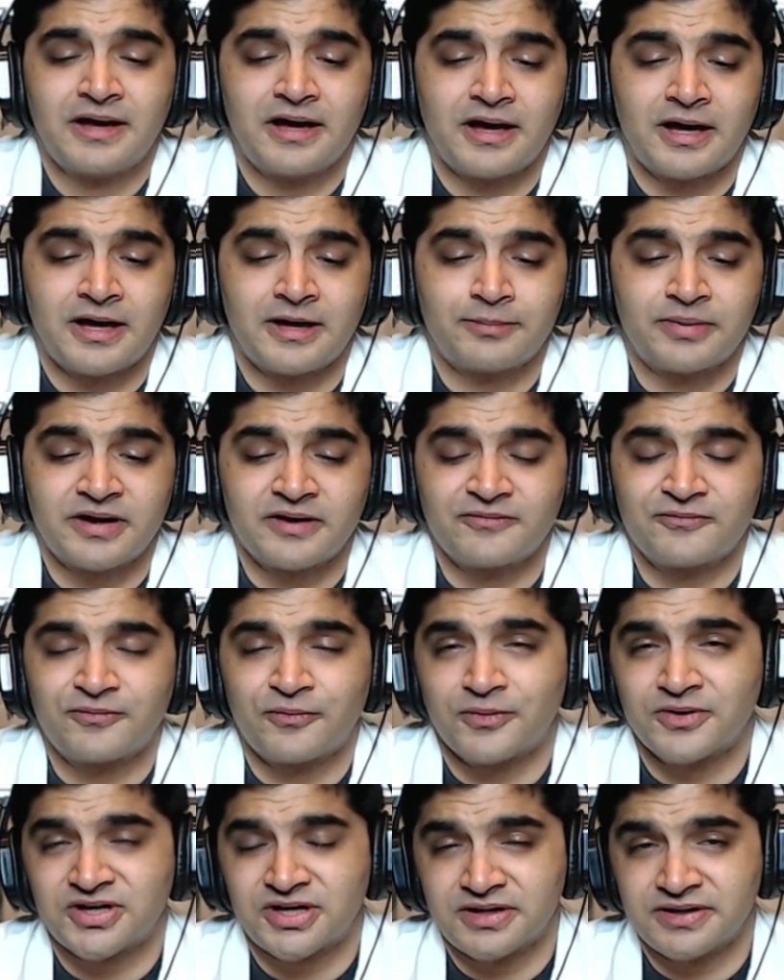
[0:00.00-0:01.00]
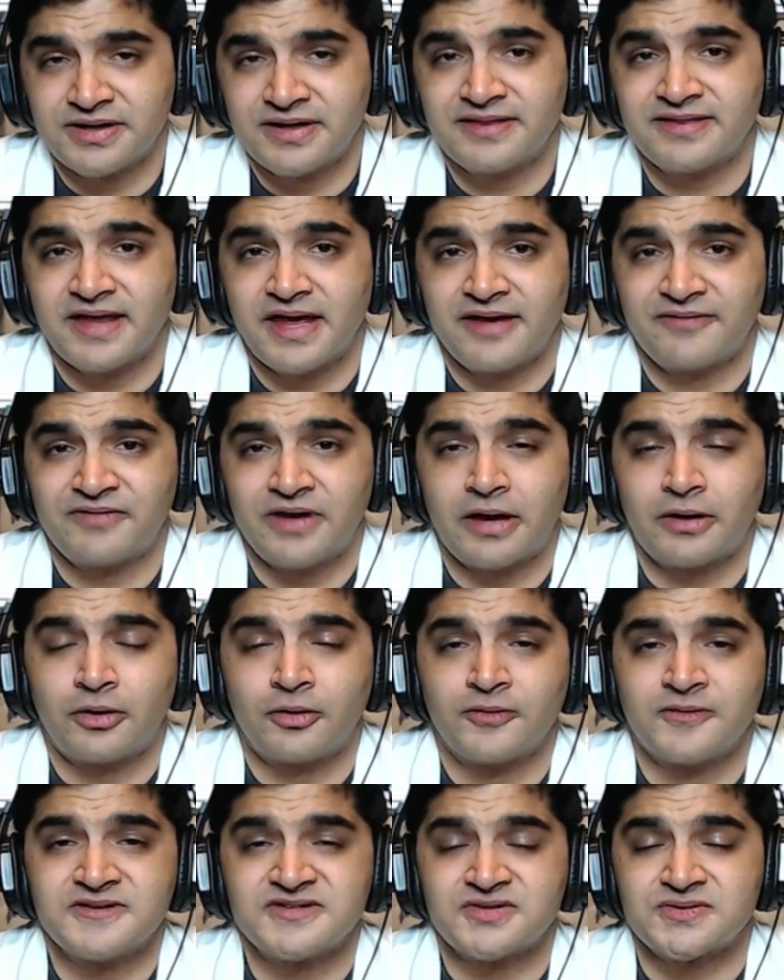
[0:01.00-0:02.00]
But unfortunately, they have not
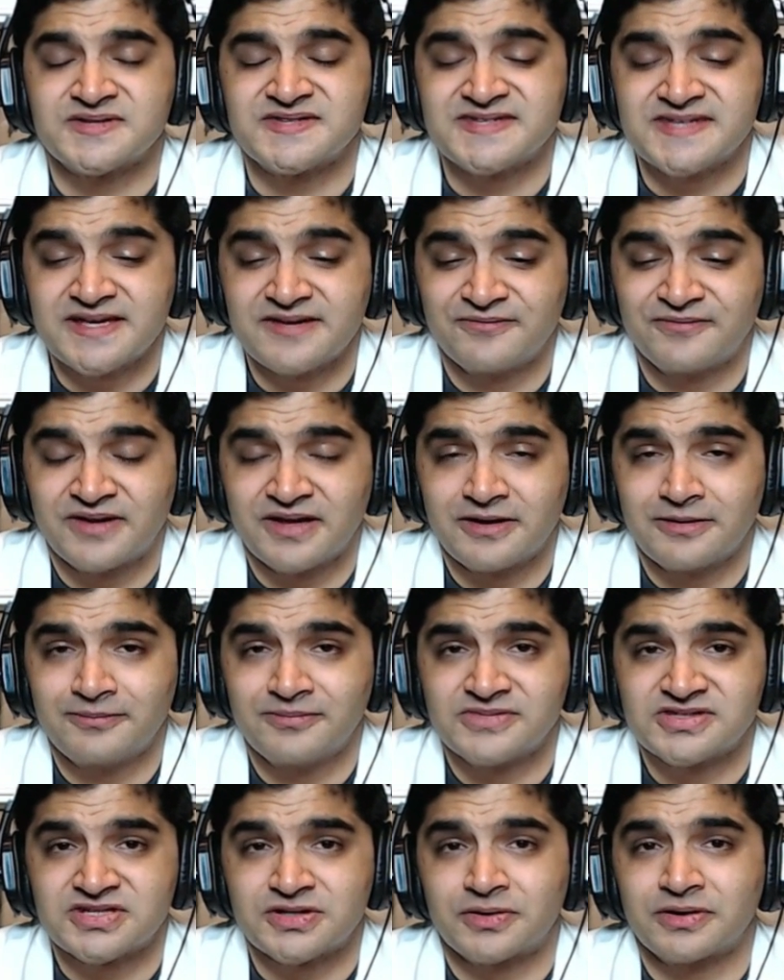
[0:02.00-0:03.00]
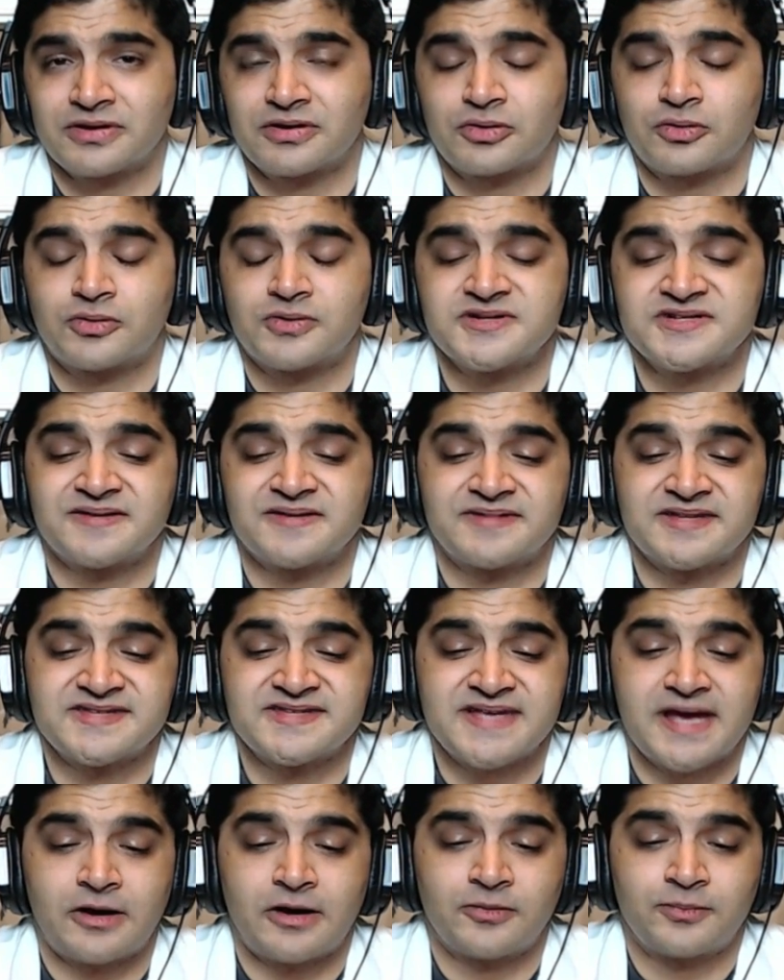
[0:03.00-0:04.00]
always received it during the course of
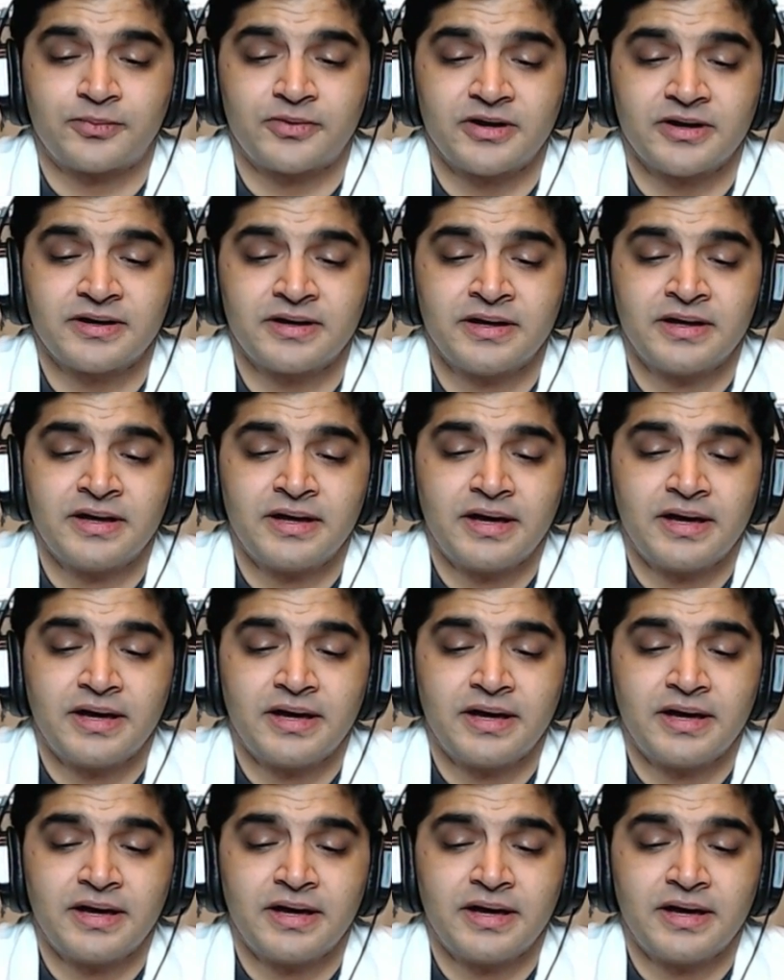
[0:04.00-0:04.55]
this outbreak.